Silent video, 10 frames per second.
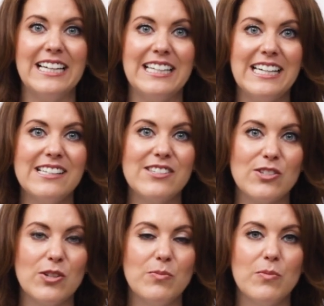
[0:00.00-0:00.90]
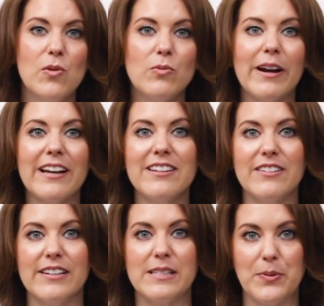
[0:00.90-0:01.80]
leads to more
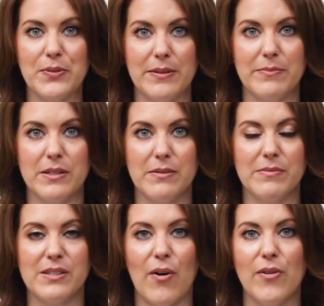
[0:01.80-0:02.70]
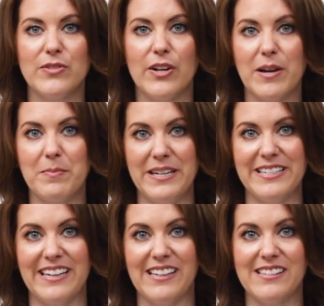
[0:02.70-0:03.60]
recognizable symptoms of
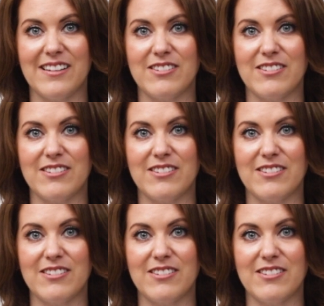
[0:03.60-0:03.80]
diabetes,